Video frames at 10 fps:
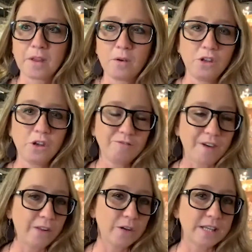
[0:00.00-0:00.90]
you can
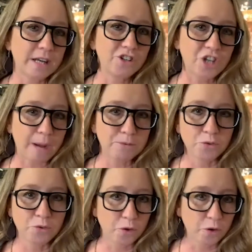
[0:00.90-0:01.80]
follow us on
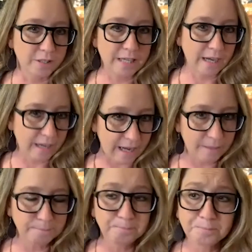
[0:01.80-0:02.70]

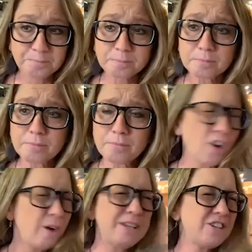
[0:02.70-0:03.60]
shoptruenorth.com.
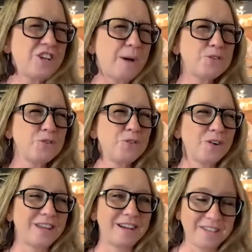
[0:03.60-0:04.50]
I mean, Shop True
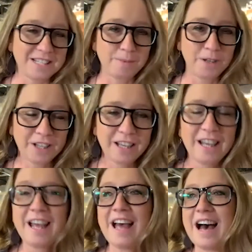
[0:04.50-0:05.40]
North on Facebook.
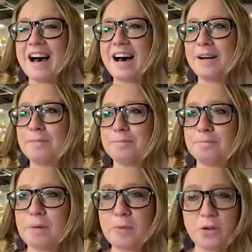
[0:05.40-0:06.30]

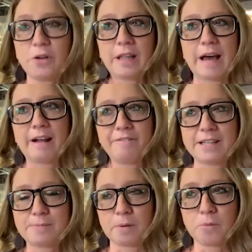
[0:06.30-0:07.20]
But we do a lot on
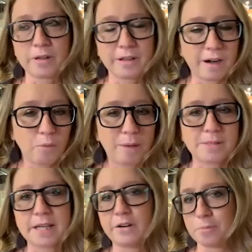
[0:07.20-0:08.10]
Facebook, more than our
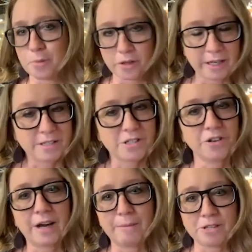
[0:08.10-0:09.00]
website or more than
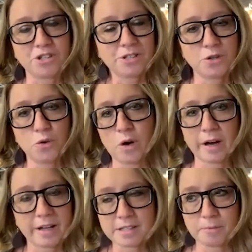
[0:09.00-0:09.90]
Instagram. It's just who our
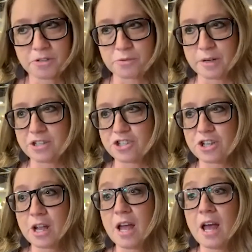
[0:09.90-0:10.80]
customers reach.
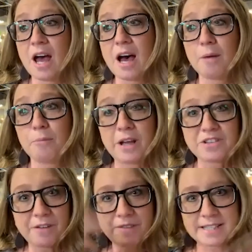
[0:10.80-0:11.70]
We
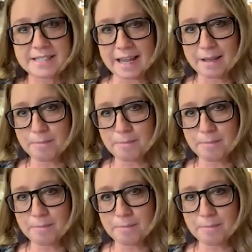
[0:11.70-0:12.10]
also have a second